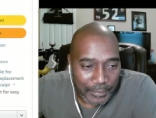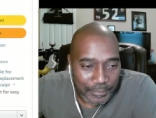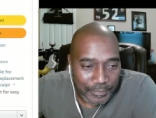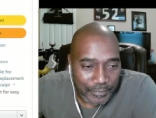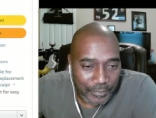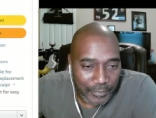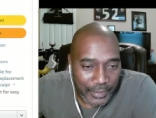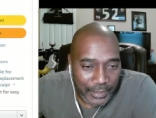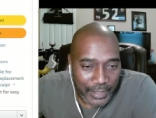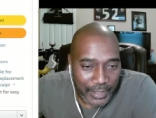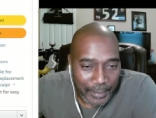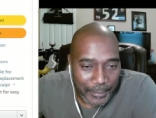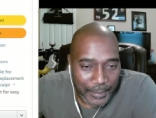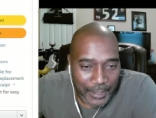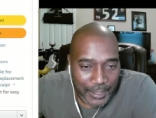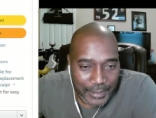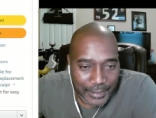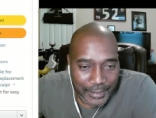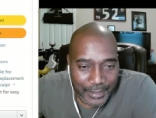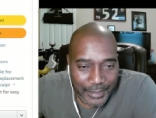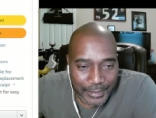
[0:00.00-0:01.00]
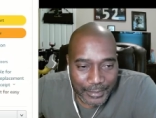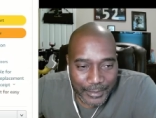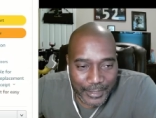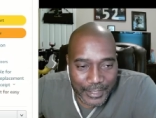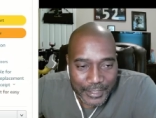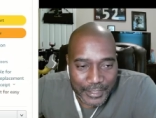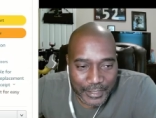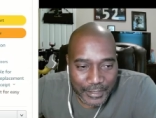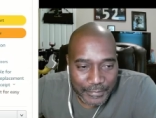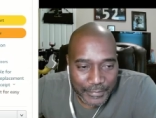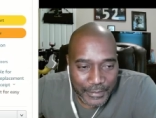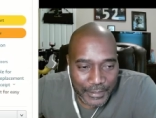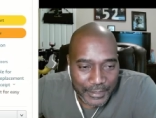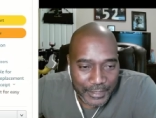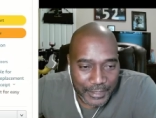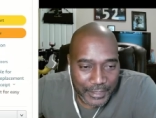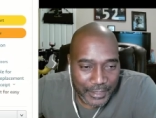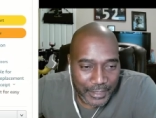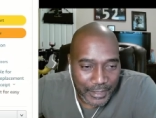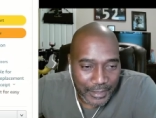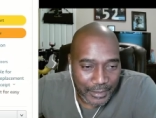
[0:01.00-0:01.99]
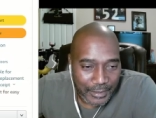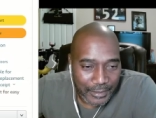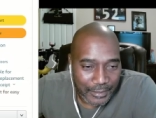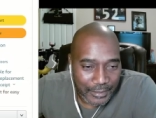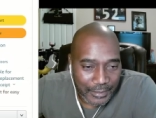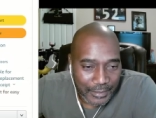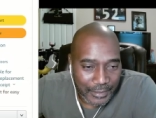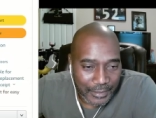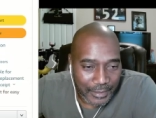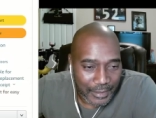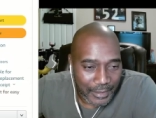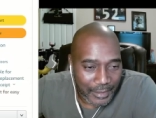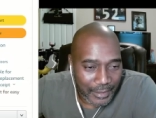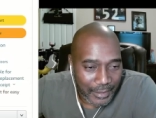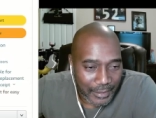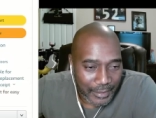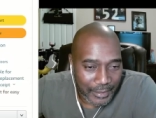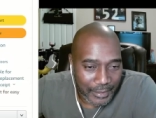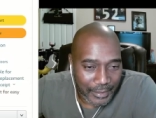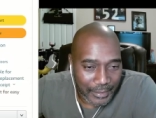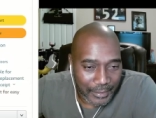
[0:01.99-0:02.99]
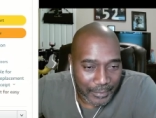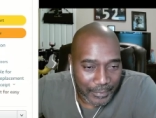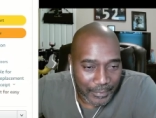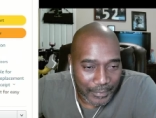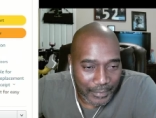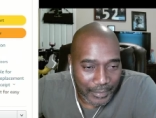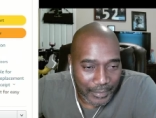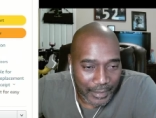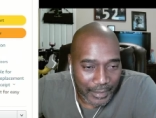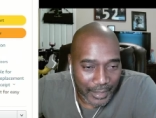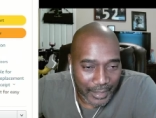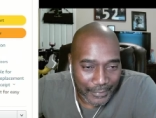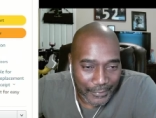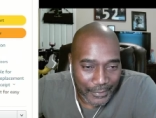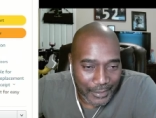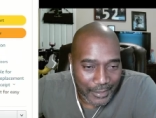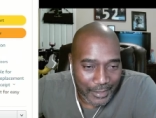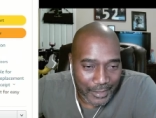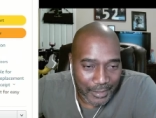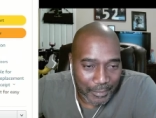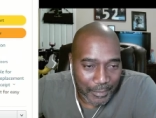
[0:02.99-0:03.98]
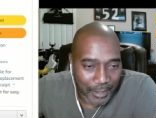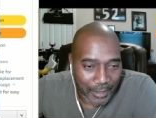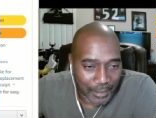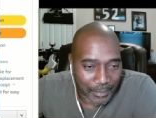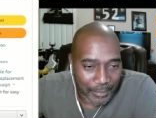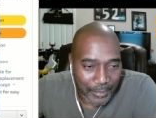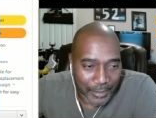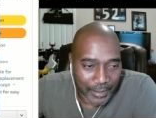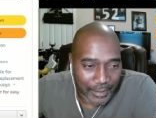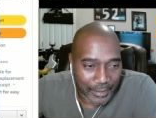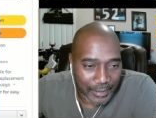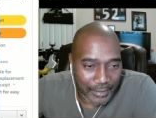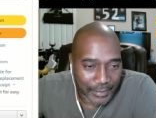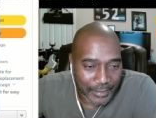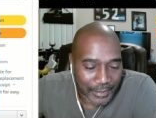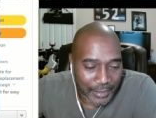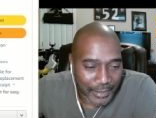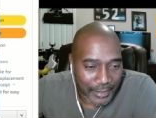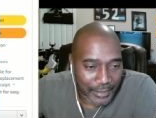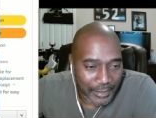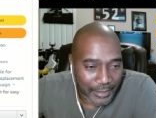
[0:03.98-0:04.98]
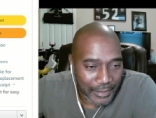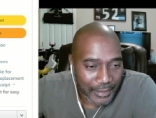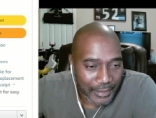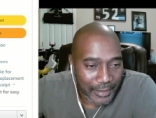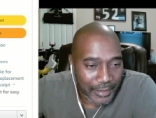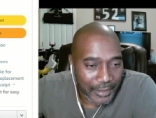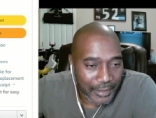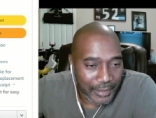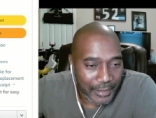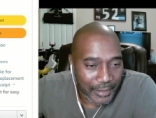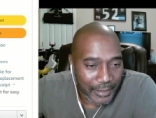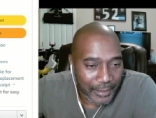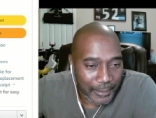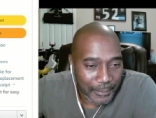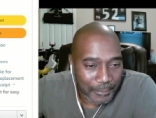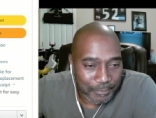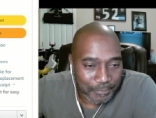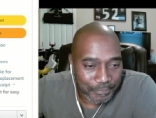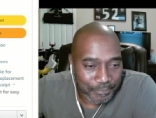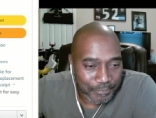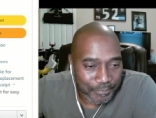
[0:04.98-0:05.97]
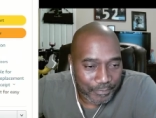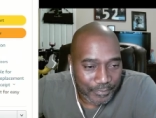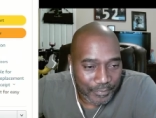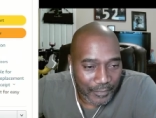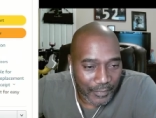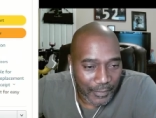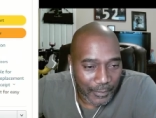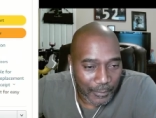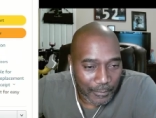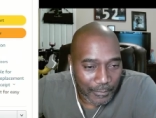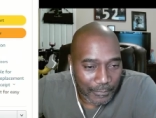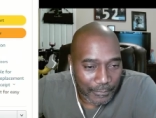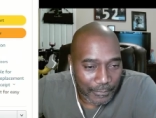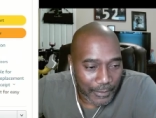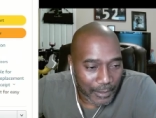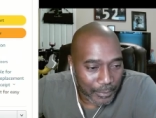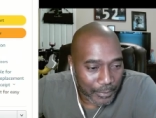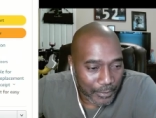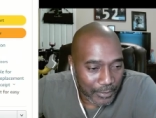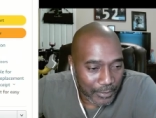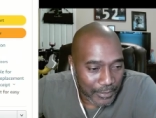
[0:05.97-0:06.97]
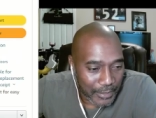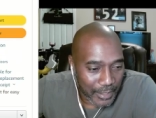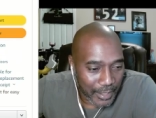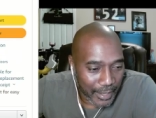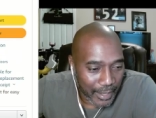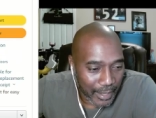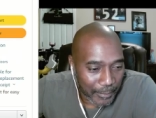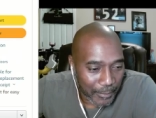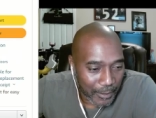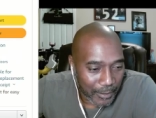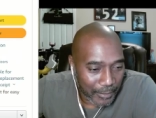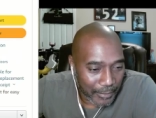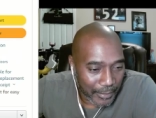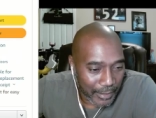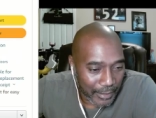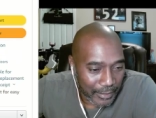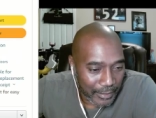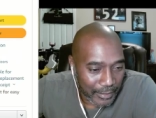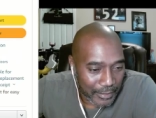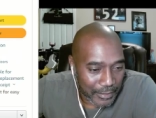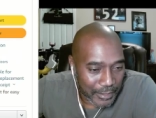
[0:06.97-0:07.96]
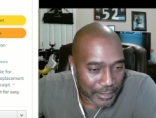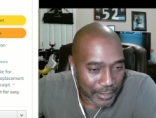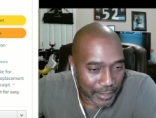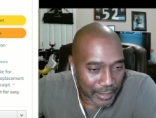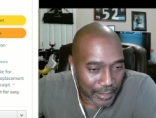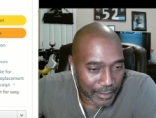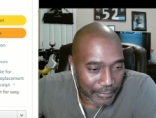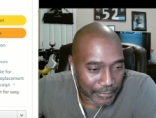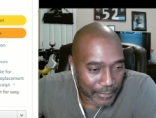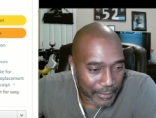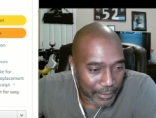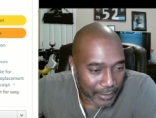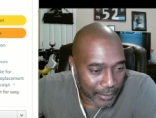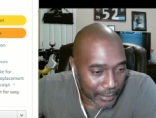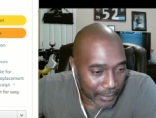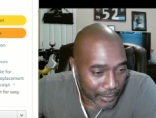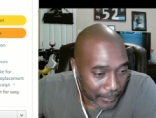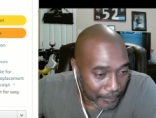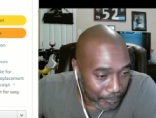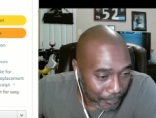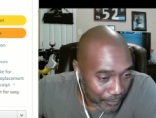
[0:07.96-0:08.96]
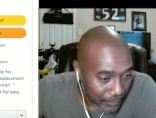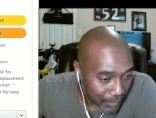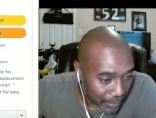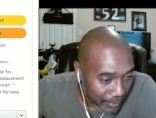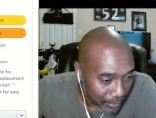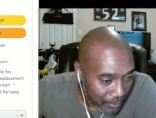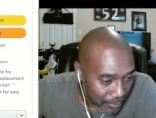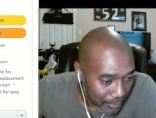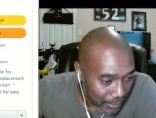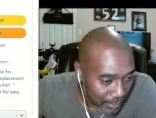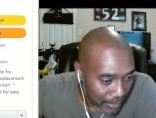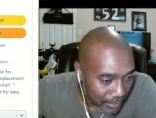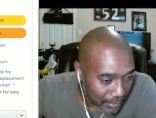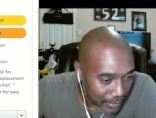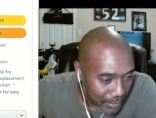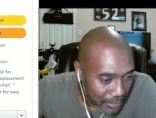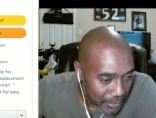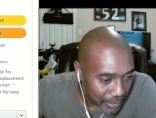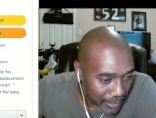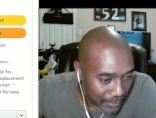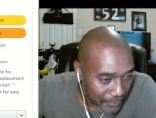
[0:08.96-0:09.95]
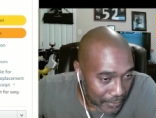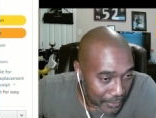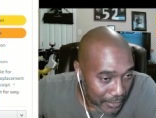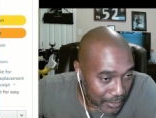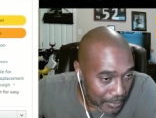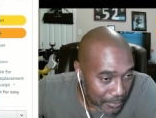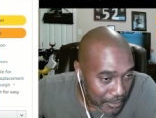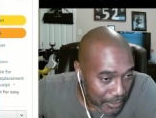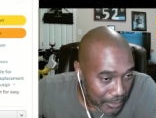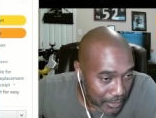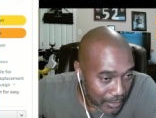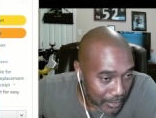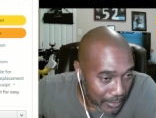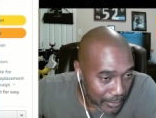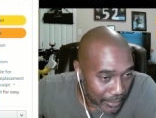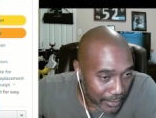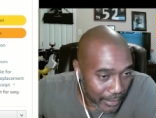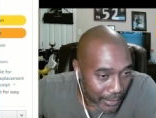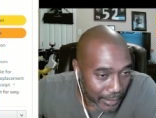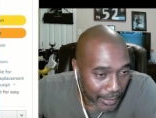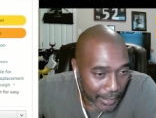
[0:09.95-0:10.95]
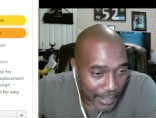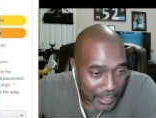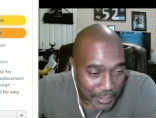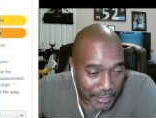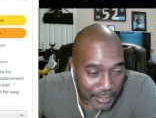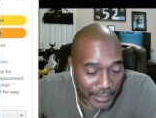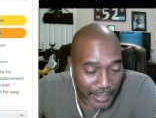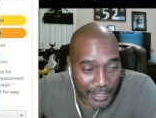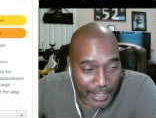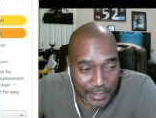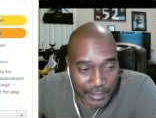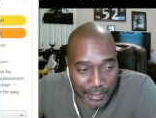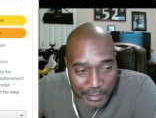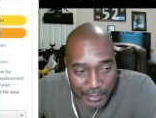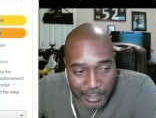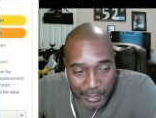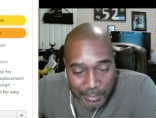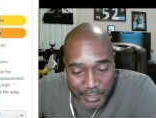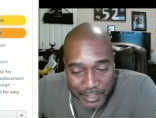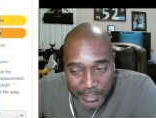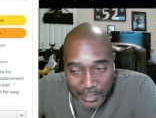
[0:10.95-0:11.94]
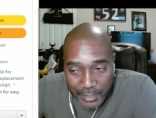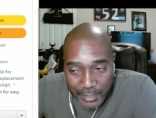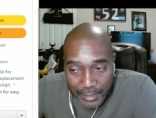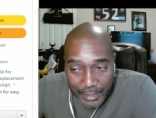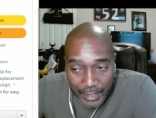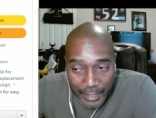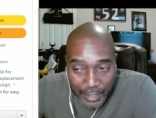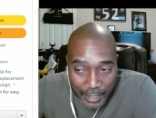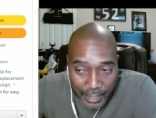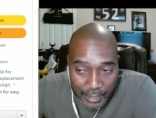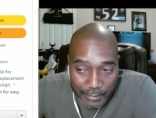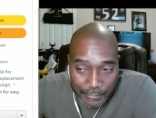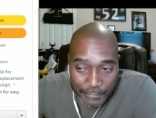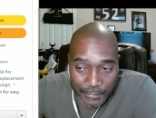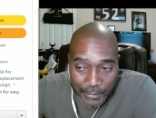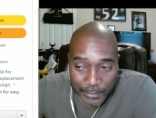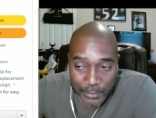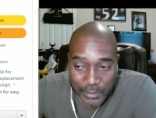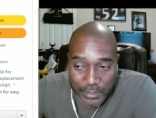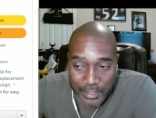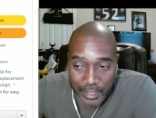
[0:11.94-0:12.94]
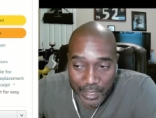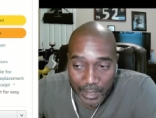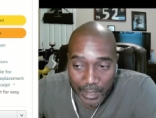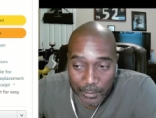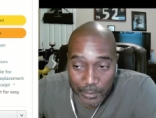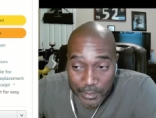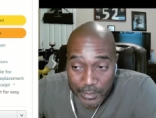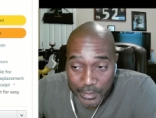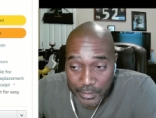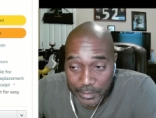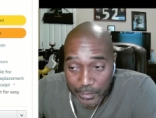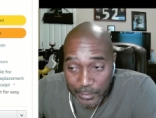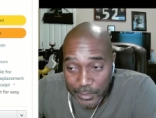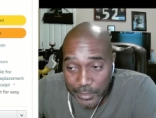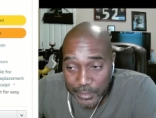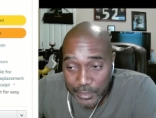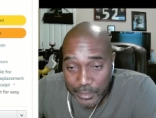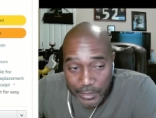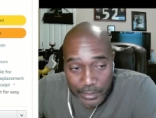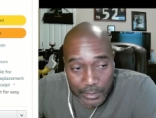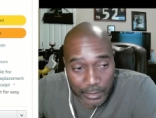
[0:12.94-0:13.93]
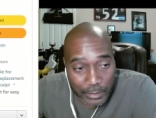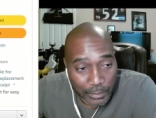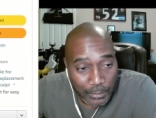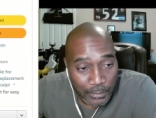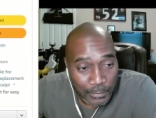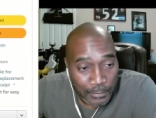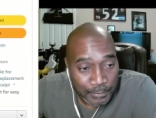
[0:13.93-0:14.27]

yeah, man, it's got 20 CV steel. You know, KVT ball bearings. Yeah. Flipper, tab, all that good stuff. I don't think does it have a thumb stud? Yeah, it actually has a thumb stud and a flipper tab, which is cool